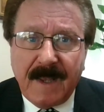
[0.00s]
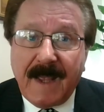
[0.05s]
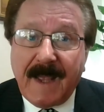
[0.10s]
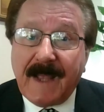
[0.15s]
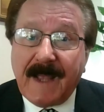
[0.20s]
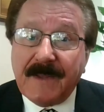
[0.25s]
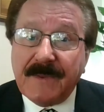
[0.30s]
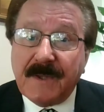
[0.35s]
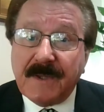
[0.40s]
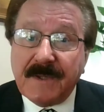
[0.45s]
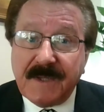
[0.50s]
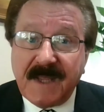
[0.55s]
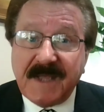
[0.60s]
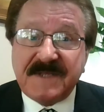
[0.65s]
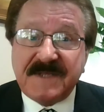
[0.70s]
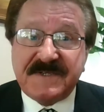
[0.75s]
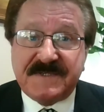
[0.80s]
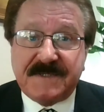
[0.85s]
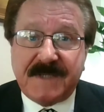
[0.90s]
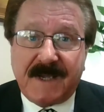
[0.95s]
And the
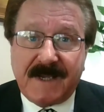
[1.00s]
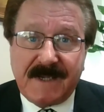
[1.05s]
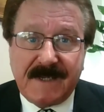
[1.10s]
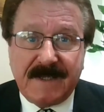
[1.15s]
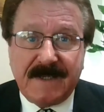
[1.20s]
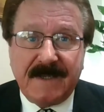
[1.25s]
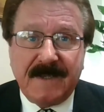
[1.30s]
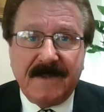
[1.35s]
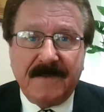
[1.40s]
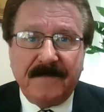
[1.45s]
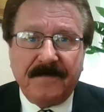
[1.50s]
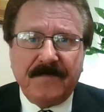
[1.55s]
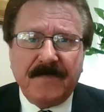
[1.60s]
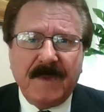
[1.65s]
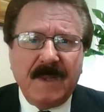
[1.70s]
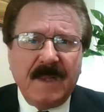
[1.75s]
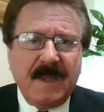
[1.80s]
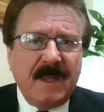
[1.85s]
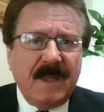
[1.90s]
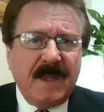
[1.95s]
next day,
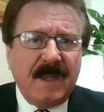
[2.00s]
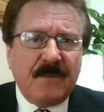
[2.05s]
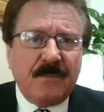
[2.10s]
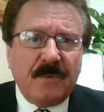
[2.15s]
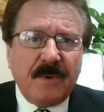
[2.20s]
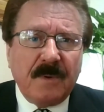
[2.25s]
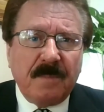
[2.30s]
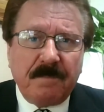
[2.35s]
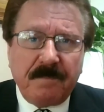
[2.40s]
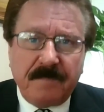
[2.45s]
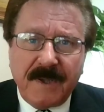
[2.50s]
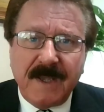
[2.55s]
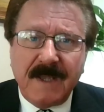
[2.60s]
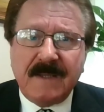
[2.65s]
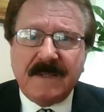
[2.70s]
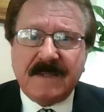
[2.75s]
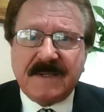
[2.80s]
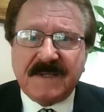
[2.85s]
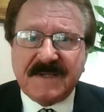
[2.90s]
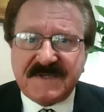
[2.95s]

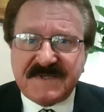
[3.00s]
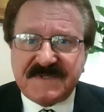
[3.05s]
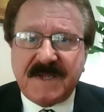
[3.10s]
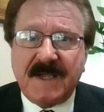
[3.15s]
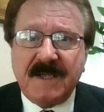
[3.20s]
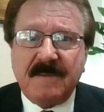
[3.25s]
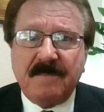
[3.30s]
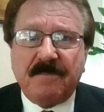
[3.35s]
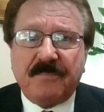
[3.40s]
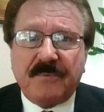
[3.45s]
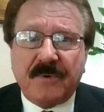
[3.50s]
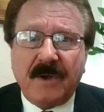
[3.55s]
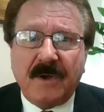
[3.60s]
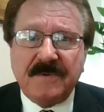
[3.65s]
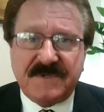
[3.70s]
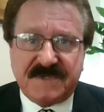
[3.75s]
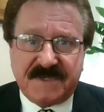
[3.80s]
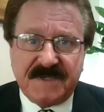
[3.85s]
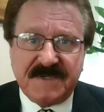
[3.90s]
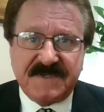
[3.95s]
repeat the same
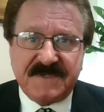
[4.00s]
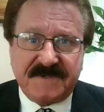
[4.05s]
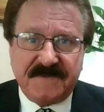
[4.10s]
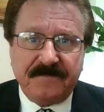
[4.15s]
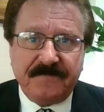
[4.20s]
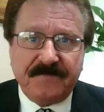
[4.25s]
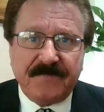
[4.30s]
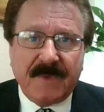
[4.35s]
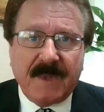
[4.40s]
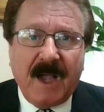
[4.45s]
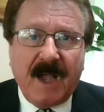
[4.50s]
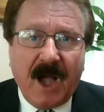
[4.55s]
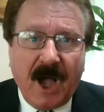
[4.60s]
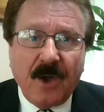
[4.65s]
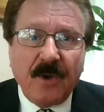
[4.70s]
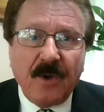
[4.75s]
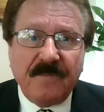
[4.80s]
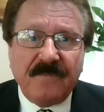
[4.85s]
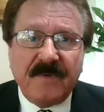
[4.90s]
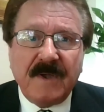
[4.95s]
process
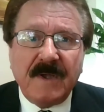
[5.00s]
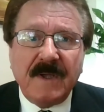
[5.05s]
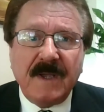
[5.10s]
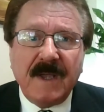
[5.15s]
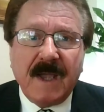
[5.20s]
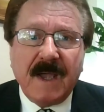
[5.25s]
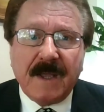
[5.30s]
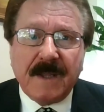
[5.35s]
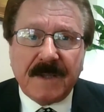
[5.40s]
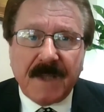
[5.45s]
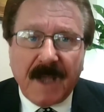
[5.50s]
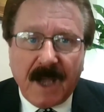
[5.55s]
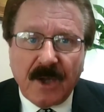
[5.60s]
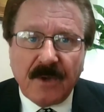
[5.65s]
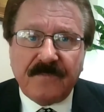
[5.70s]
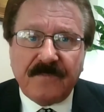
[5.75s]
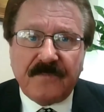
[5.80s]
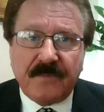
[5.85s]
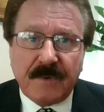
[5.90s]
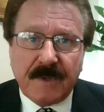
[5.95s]
over and
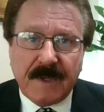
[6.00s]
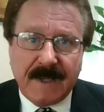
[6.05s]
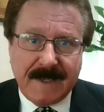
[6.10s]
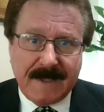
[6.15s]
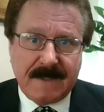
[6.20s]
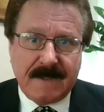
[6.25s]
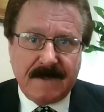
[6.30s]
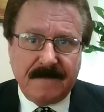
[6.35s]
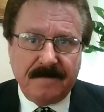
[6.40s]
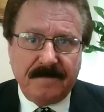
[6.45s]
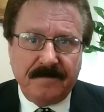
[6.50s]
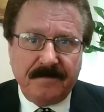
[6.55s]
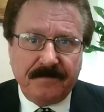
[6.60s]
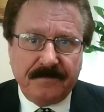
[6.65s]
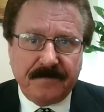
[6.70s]
over again.